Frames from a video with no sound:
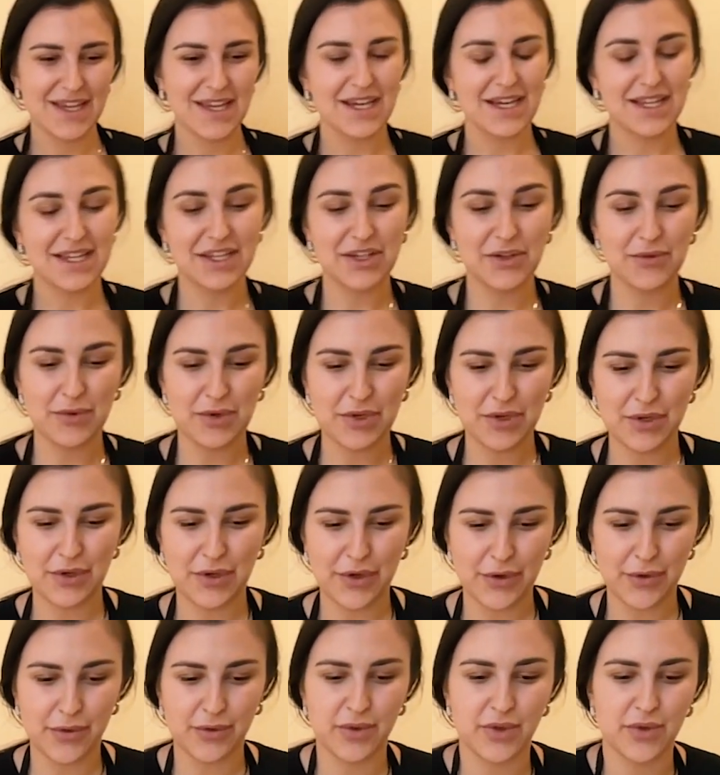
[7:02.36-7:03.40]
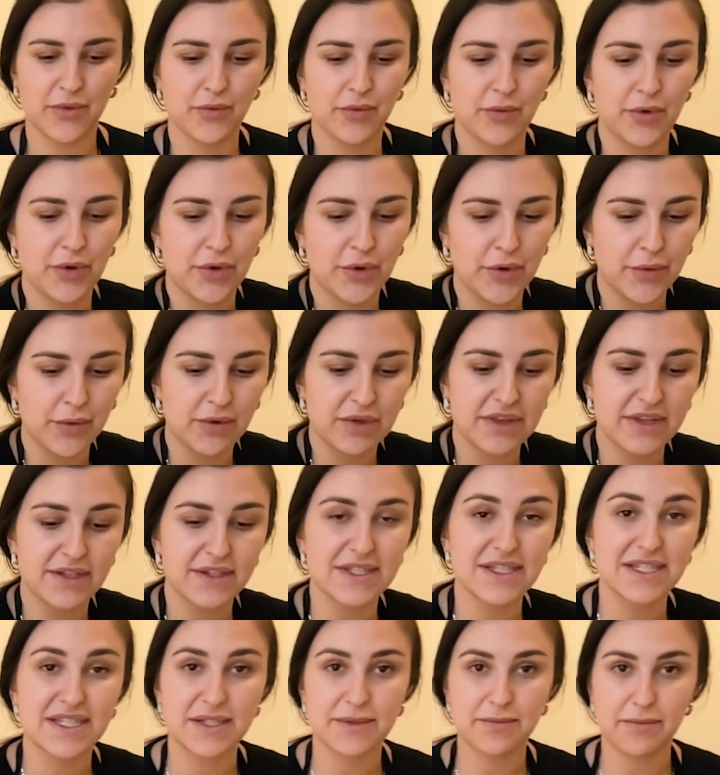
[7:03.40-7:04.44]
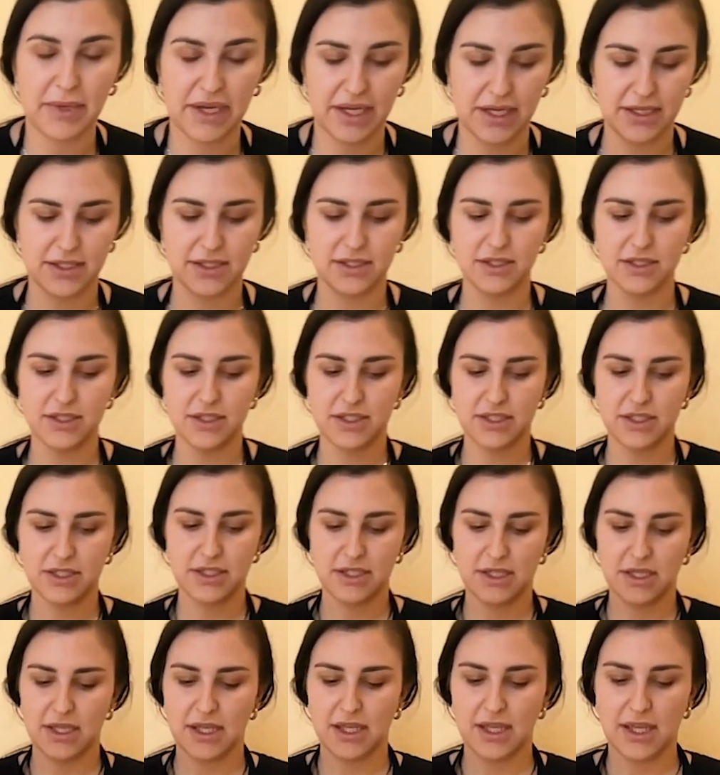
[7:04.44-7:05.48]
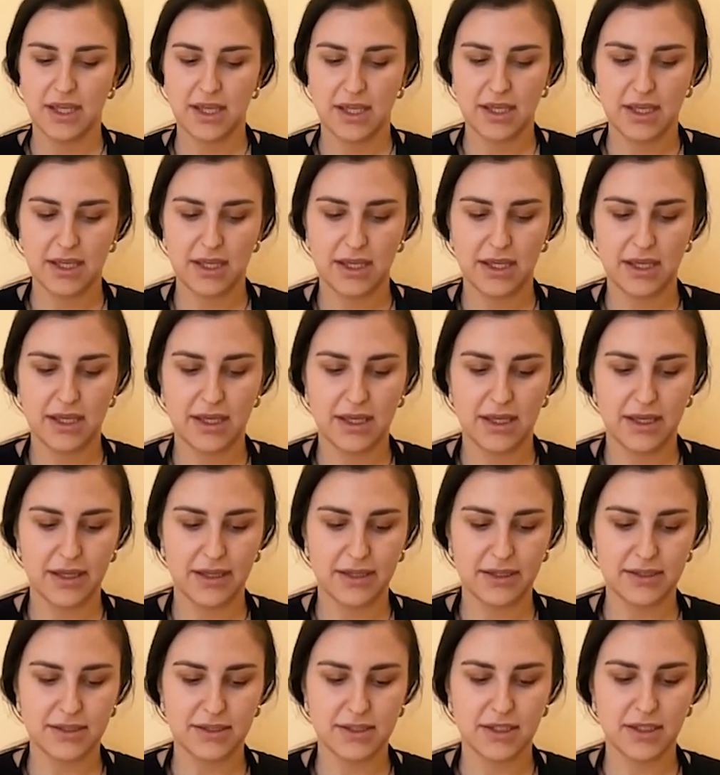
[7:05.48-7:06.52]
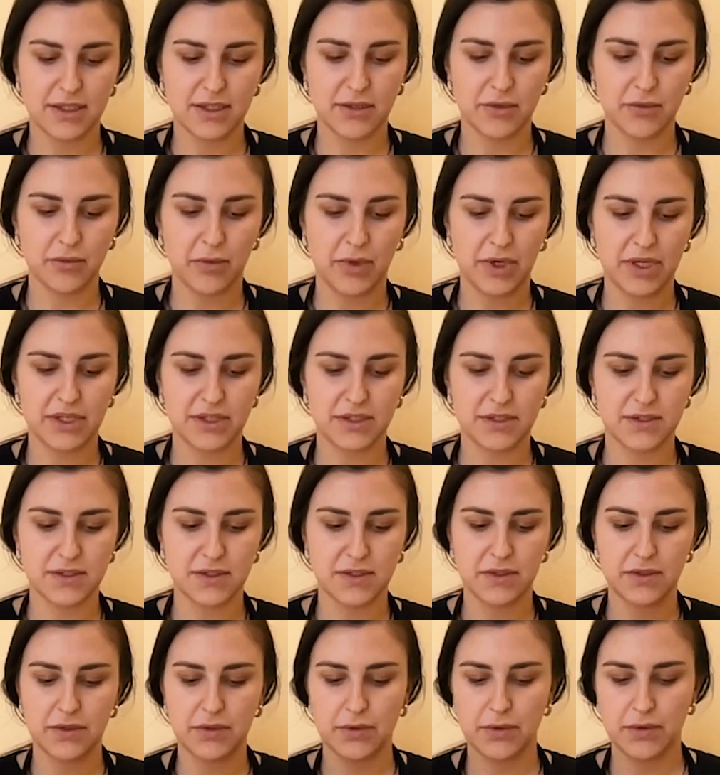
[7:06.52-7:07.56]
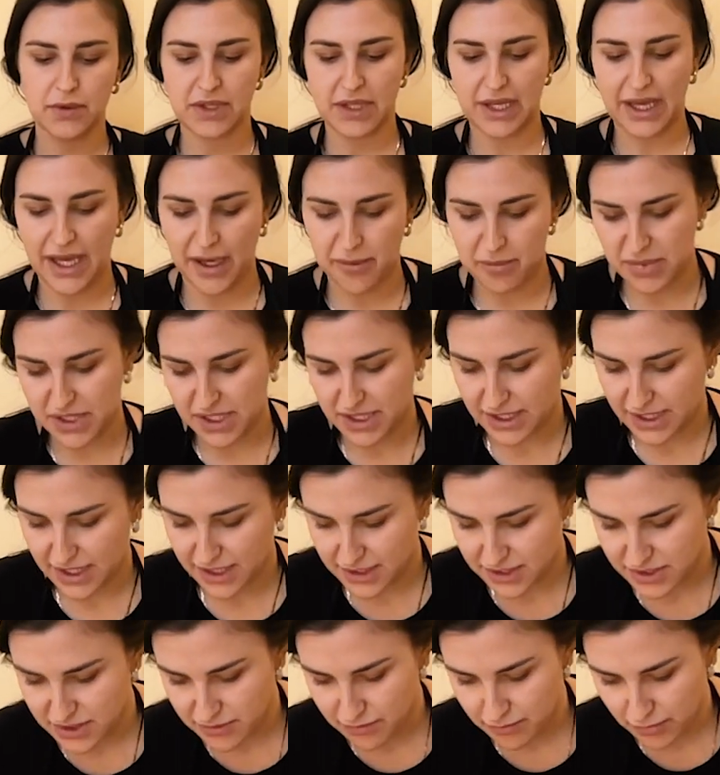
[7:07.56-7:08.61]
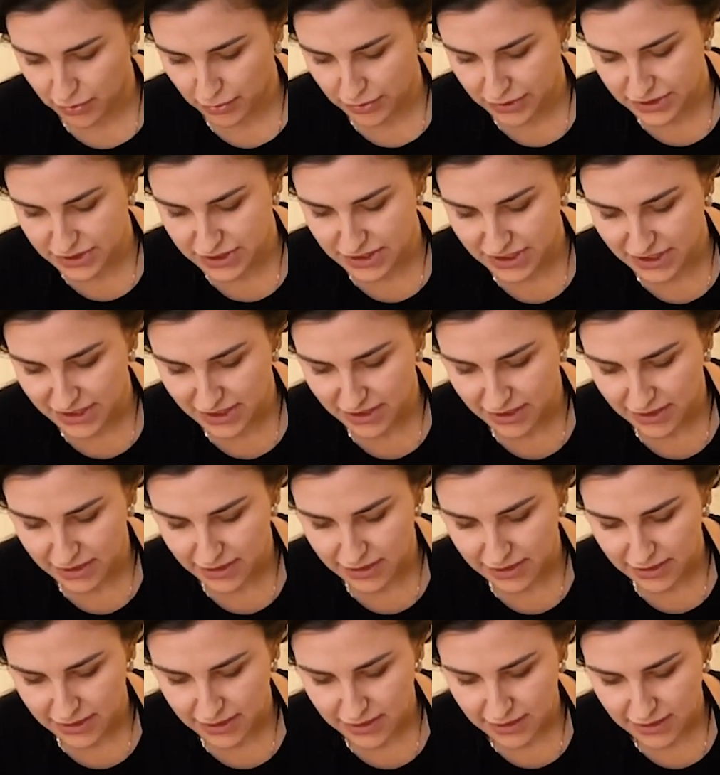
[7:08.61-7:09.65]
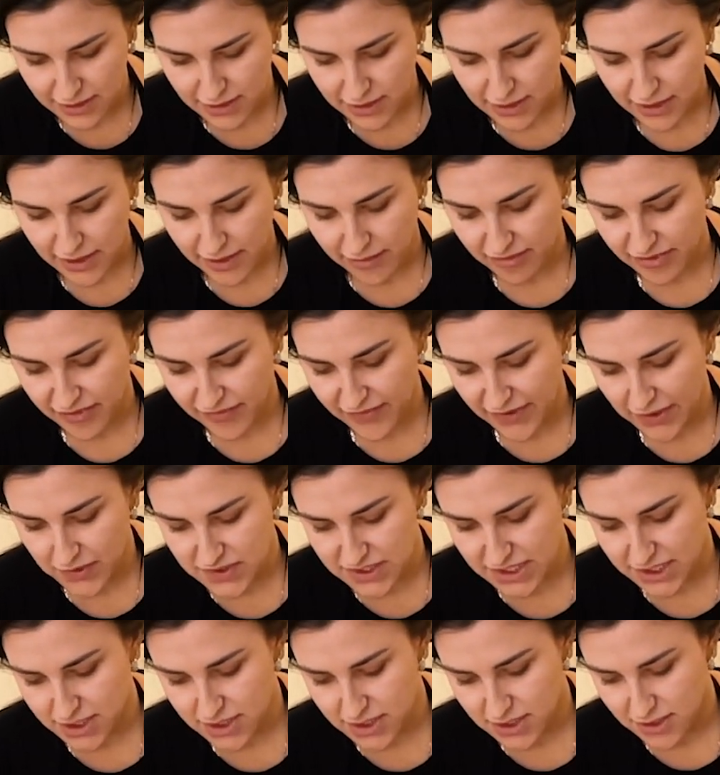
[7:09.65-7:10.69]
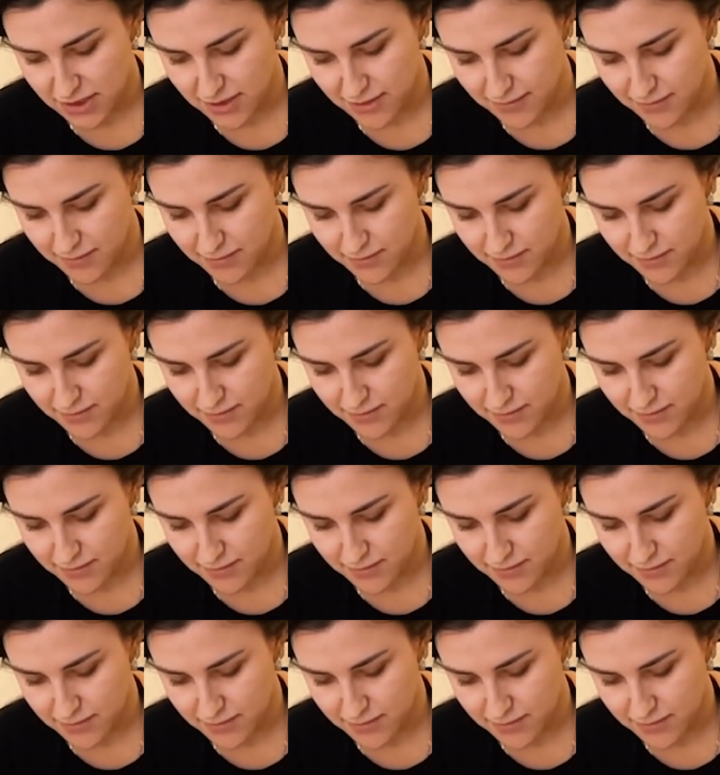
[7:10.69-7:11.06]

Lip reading: Then you want to go through with a sponge and you want to do the application portion of the foundation.